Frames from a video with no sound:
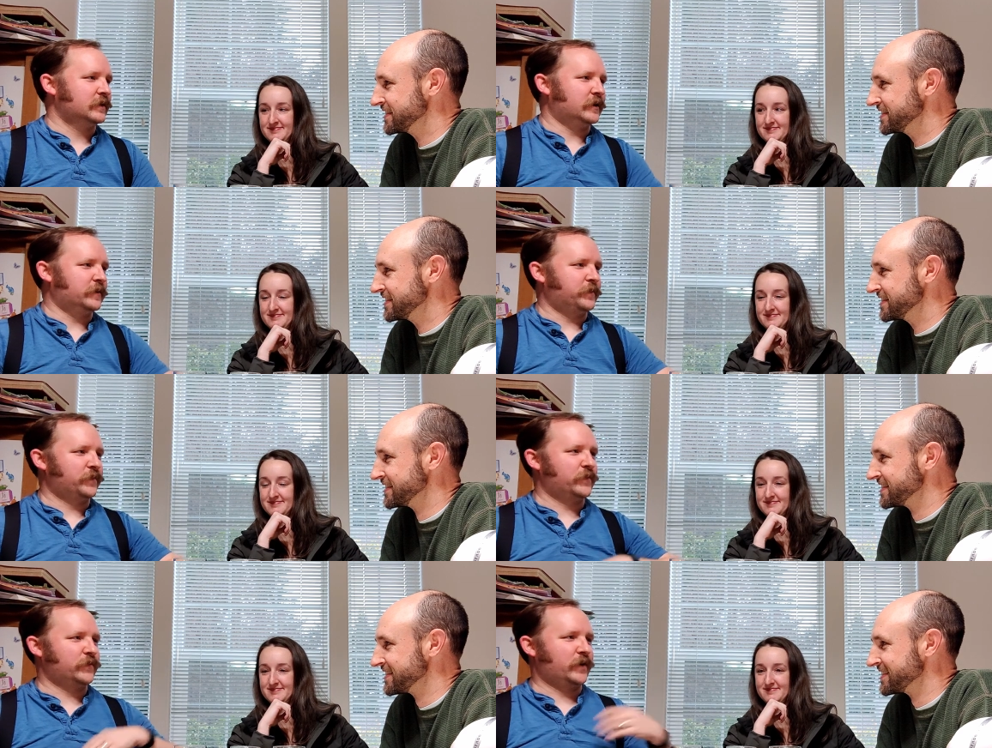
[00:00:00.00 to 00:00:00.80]

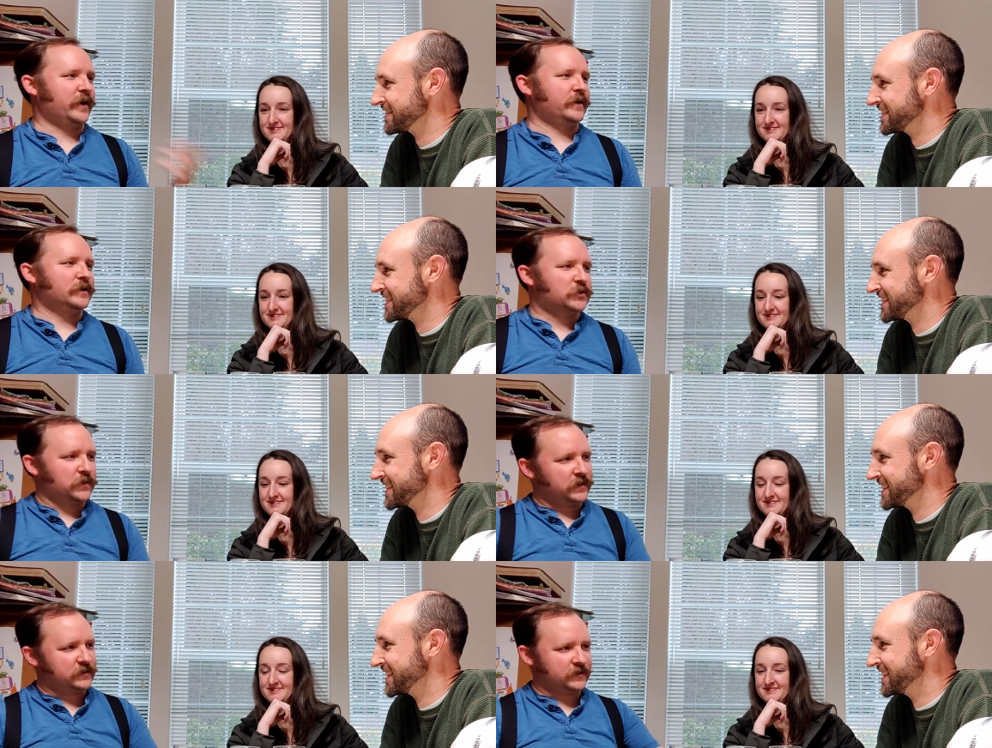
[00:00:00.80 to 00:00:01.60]
Speaker 1: Ryan
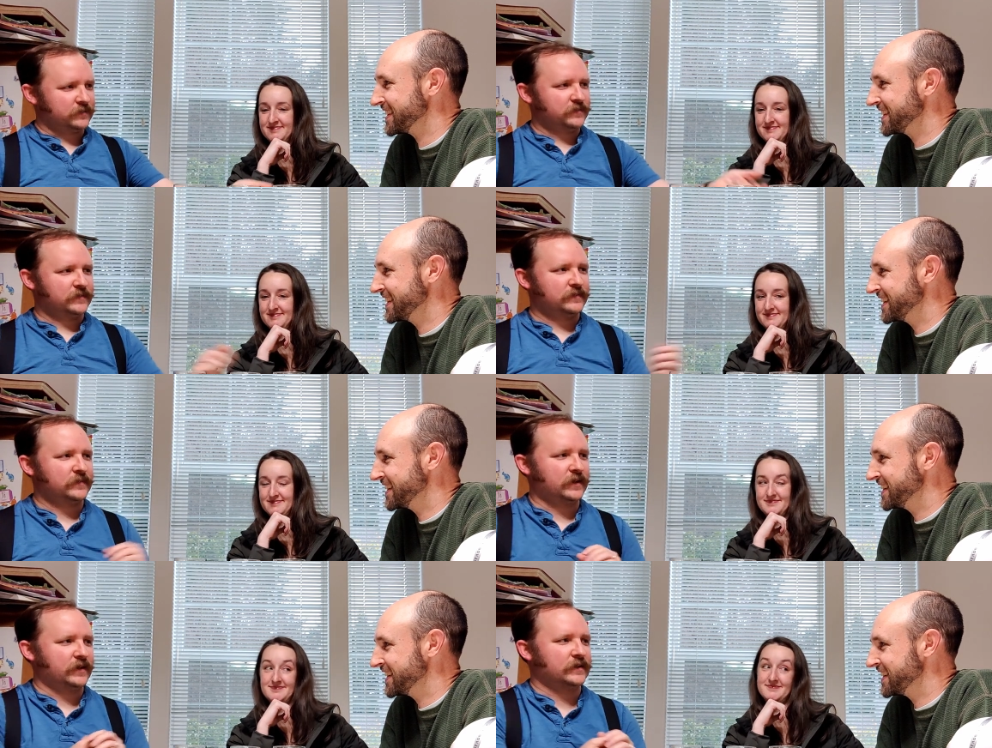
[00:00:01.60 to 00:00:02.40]
enjoys
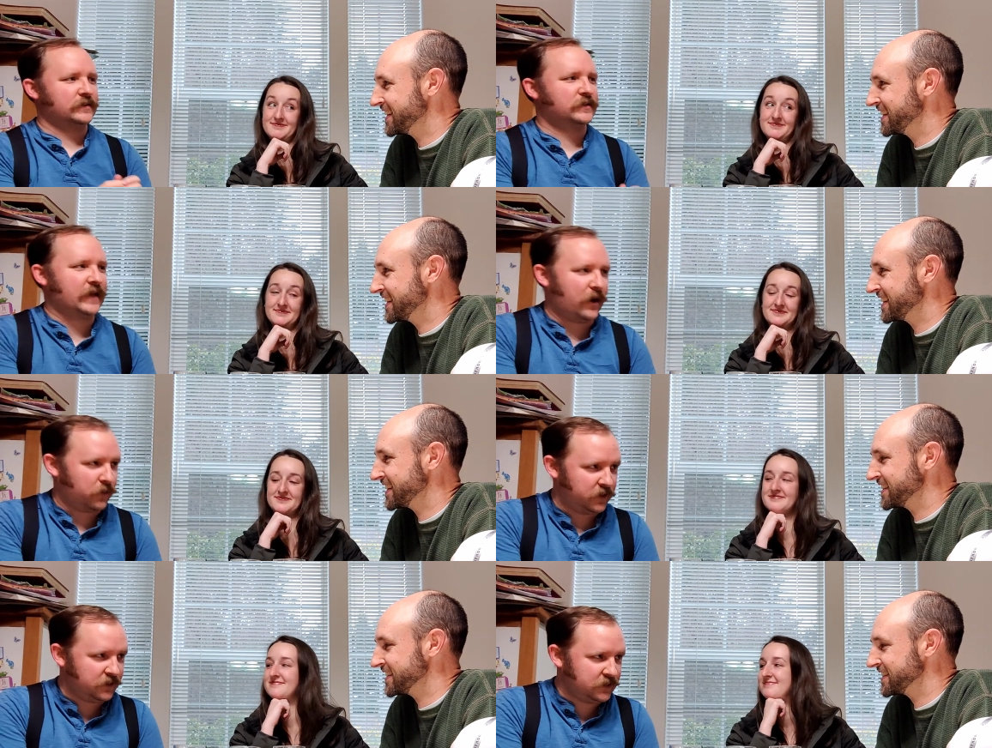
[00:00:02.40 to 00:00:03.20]

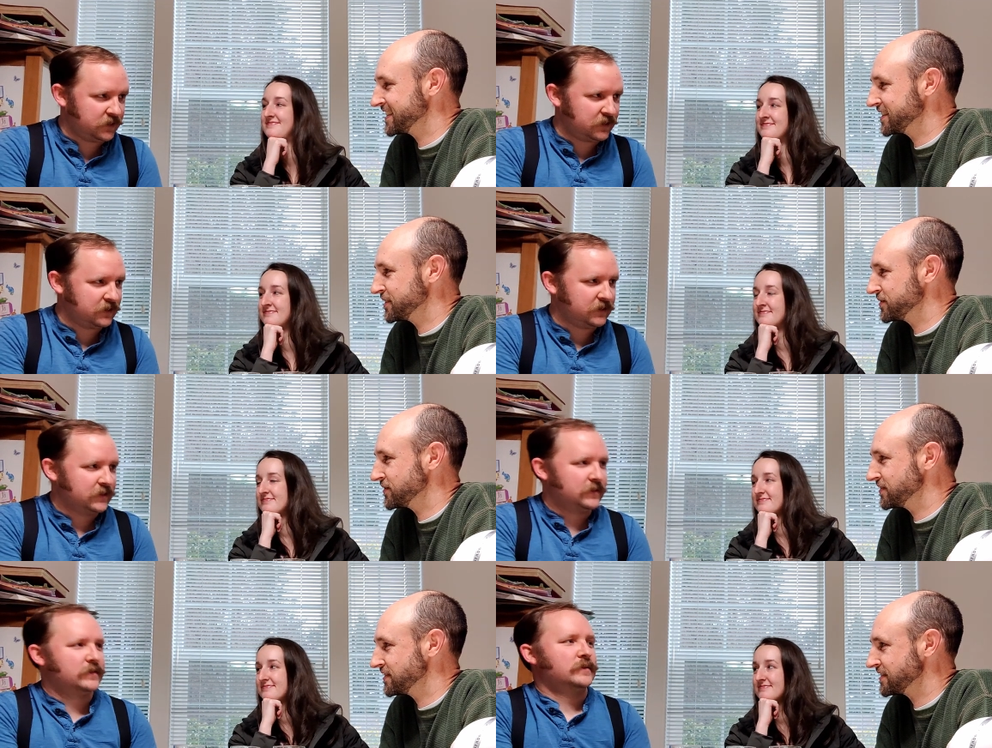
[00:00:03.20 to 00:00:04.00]
sours,
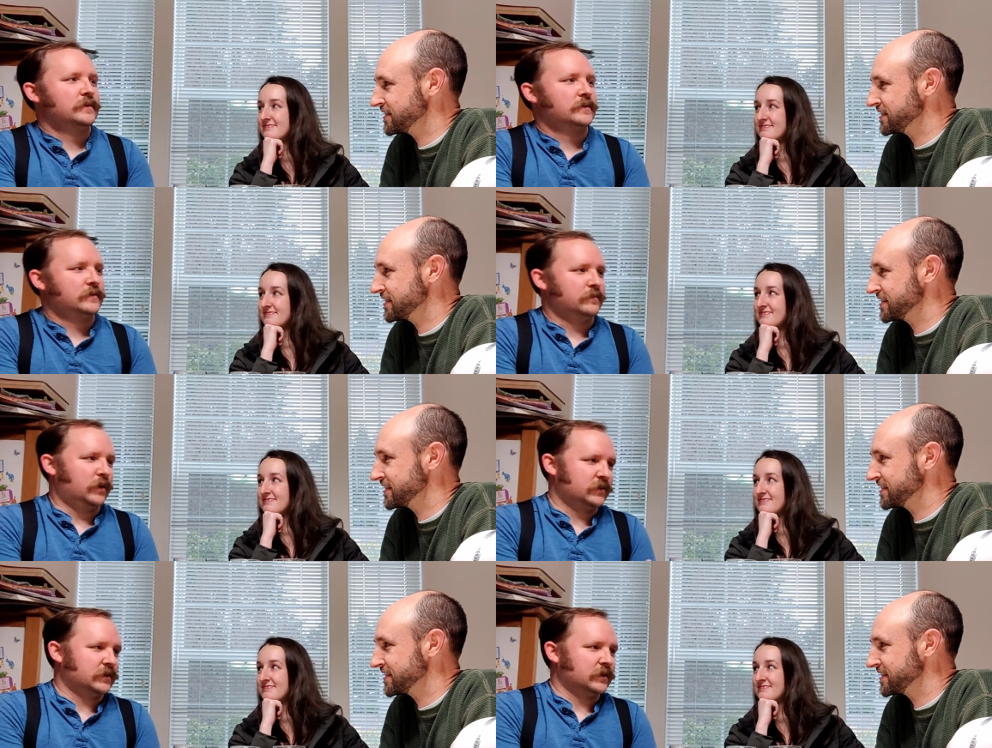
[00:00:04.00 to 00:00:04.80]

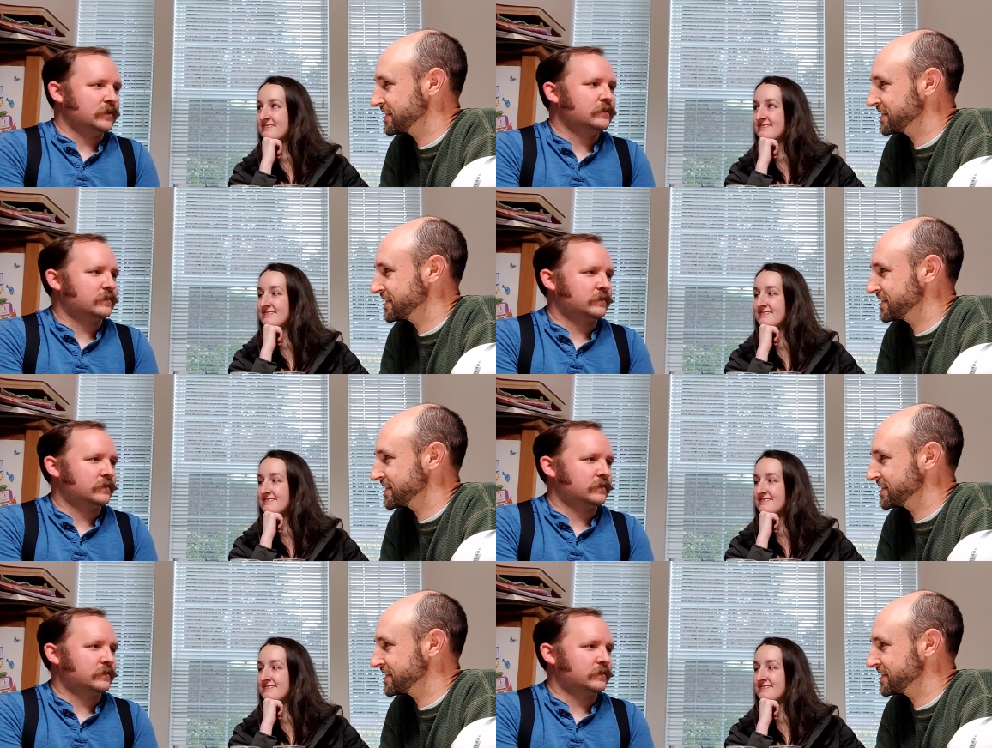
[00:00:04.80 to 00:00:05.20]
mostly,